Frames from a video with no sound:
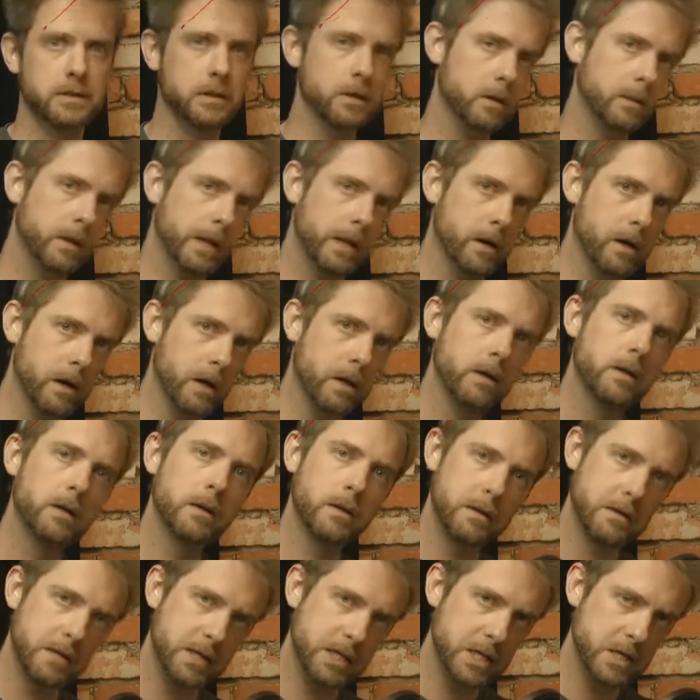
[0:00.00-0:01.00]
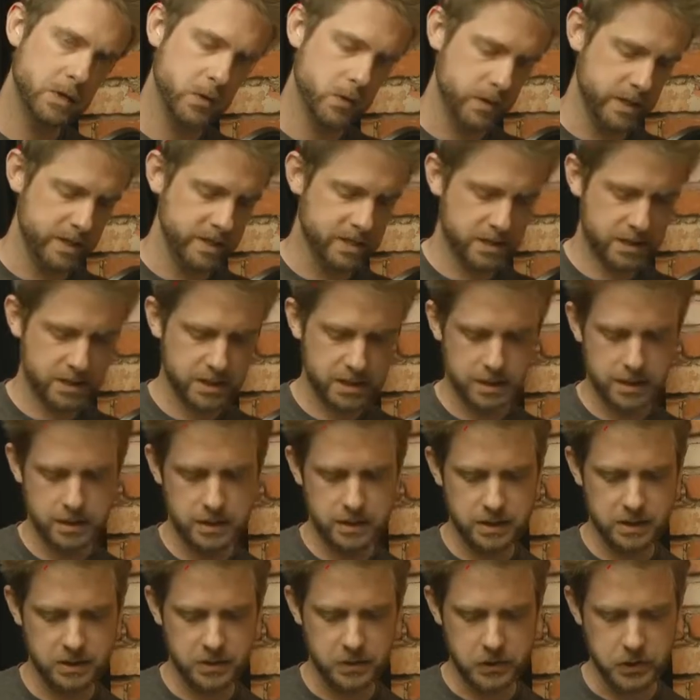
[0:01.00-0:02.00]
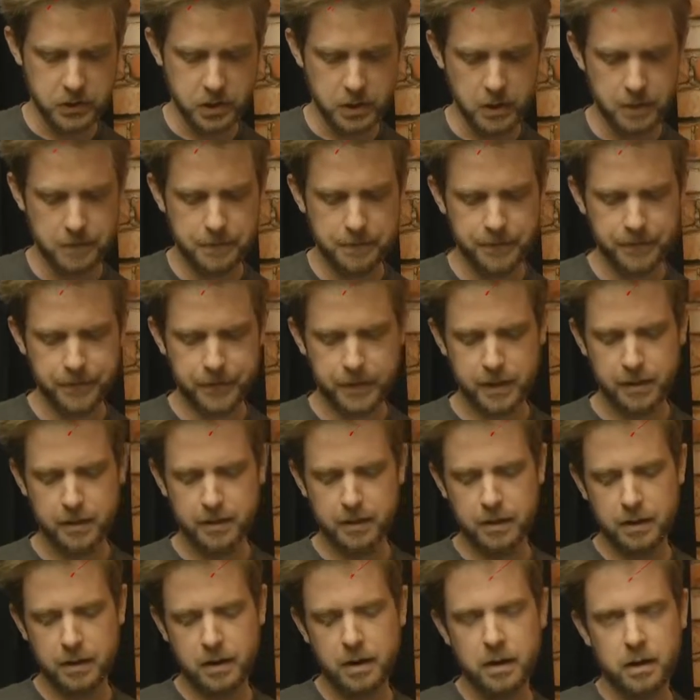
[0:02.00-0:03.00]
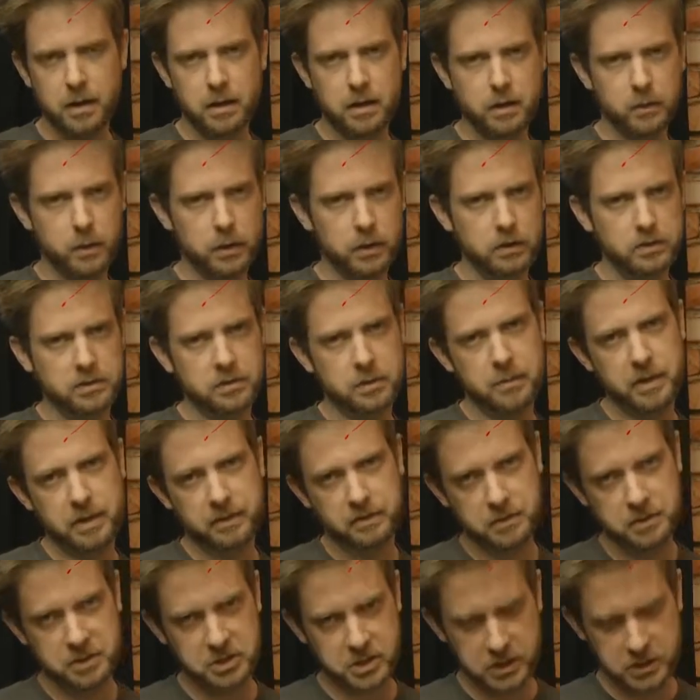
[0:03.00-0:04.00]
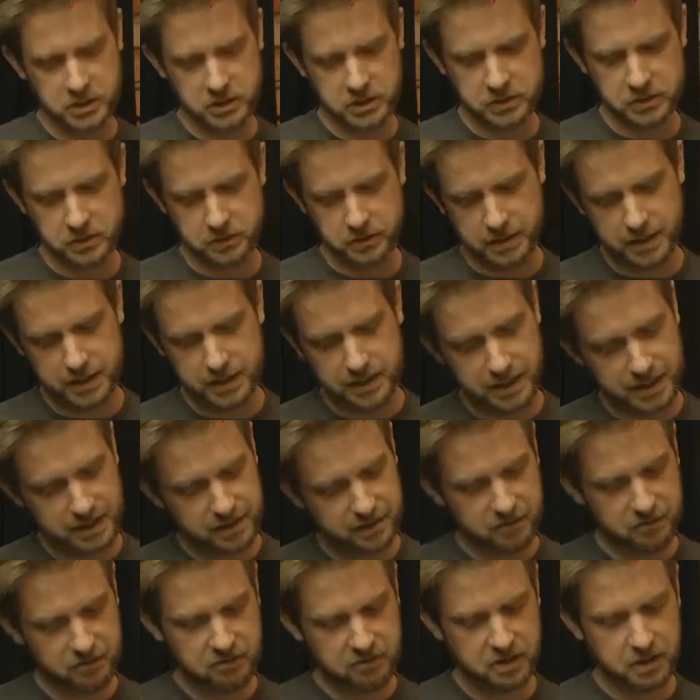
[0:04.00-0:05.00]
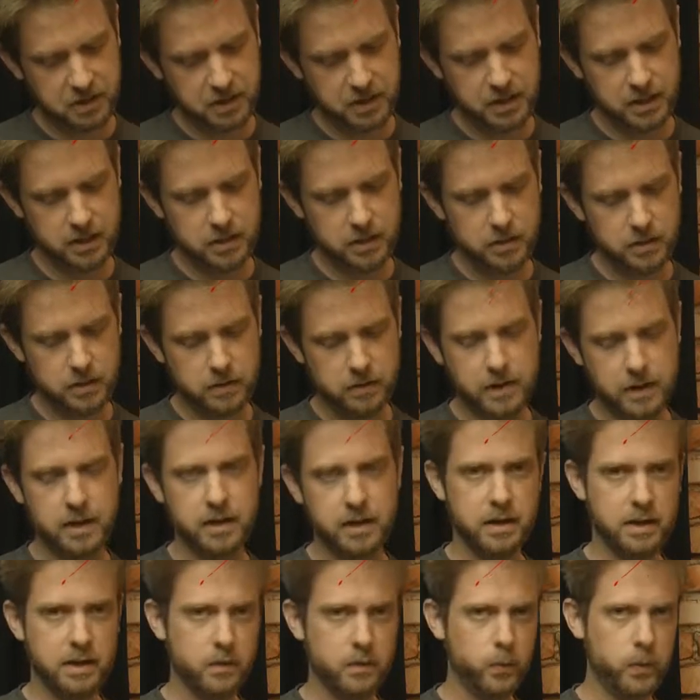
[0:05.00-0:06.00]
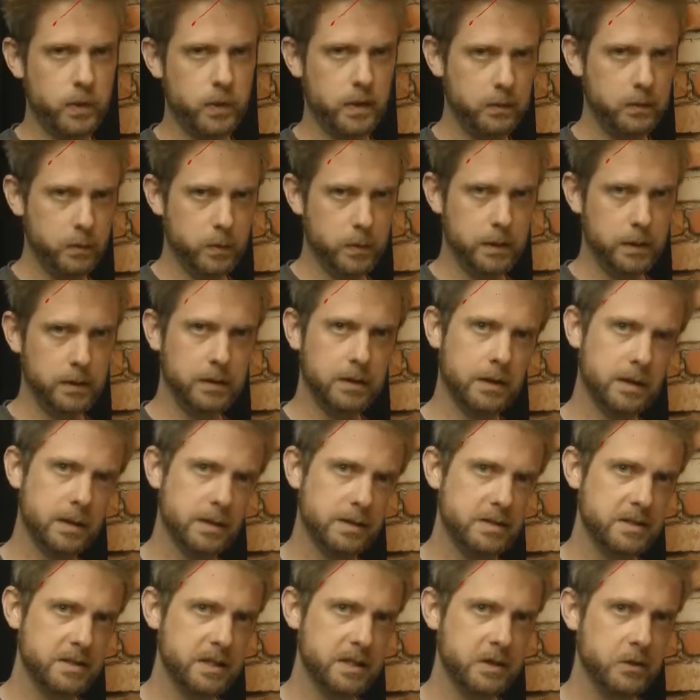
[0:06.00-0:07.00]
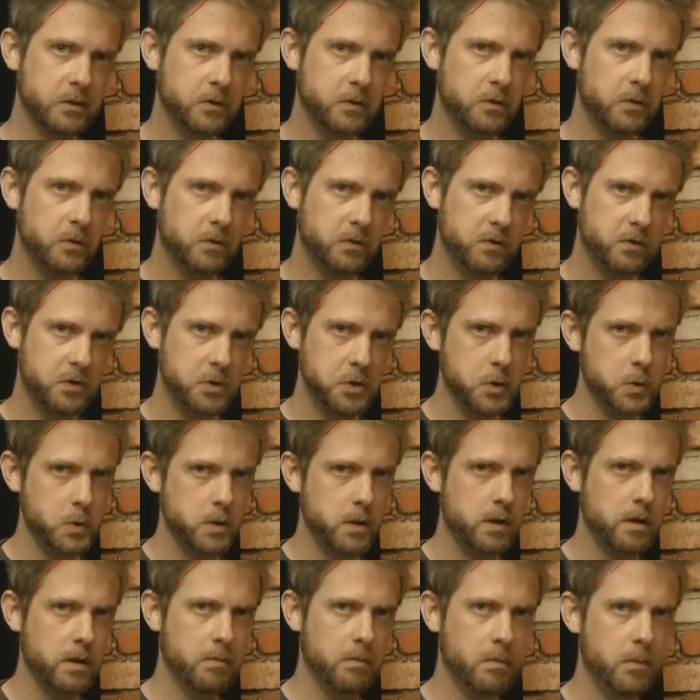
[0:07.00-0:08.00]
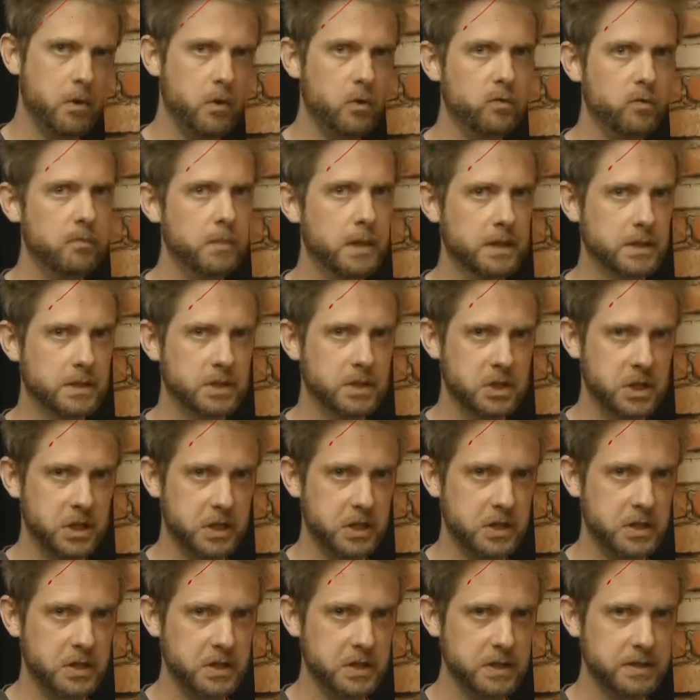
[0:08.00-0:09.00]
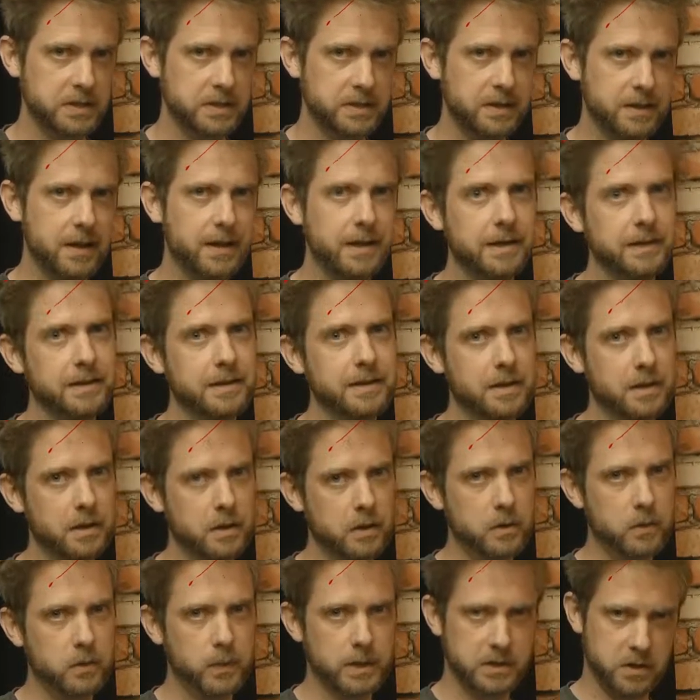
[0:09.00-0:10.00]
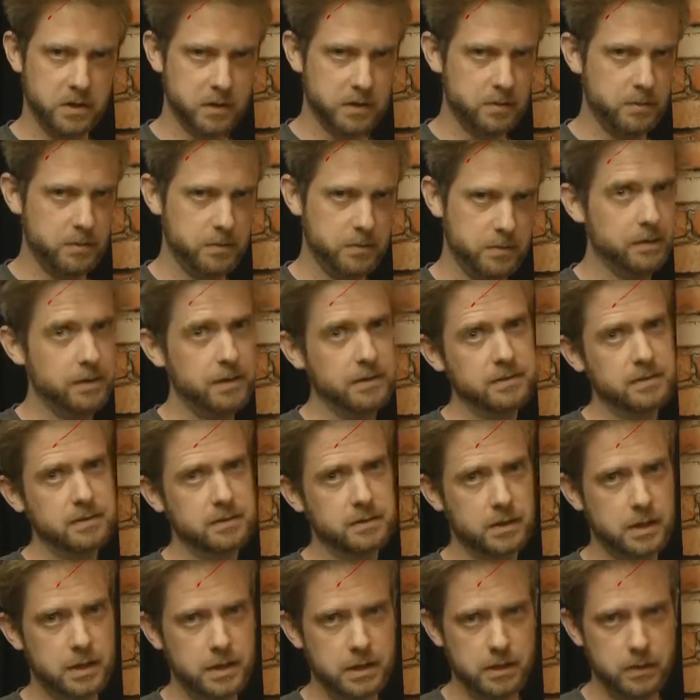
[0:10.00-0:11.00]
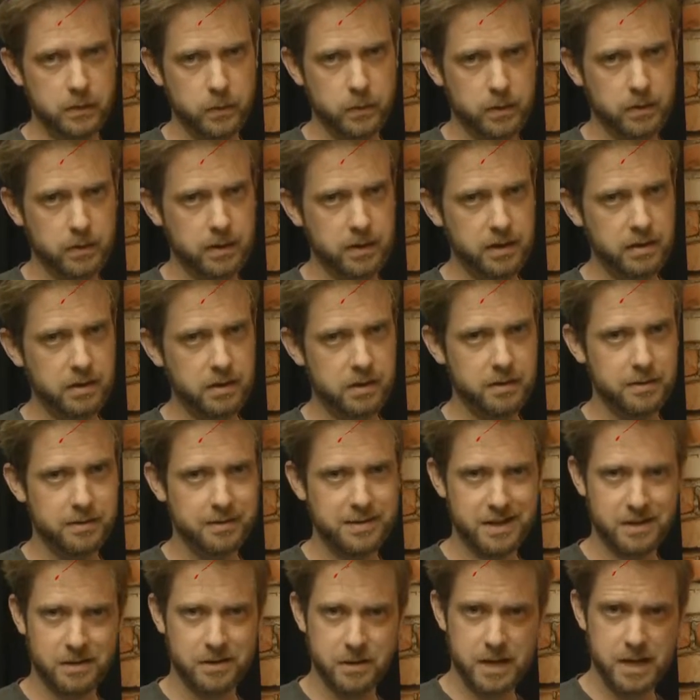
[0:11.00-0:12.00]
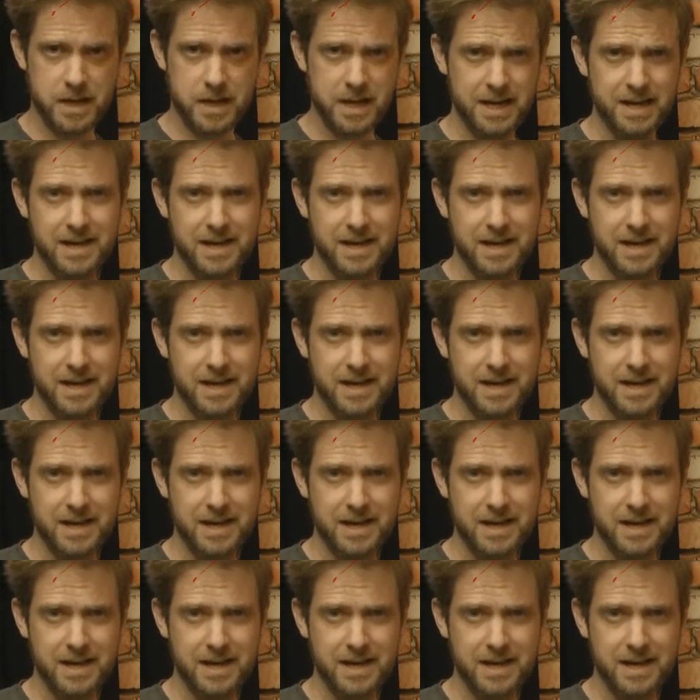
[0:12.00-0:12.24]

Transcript: my god. Decreased. Yes, you know. There will also be some changes to the classified gear, and we'll continue to tune the movement changes. I know we talked about this with Keith and Terry.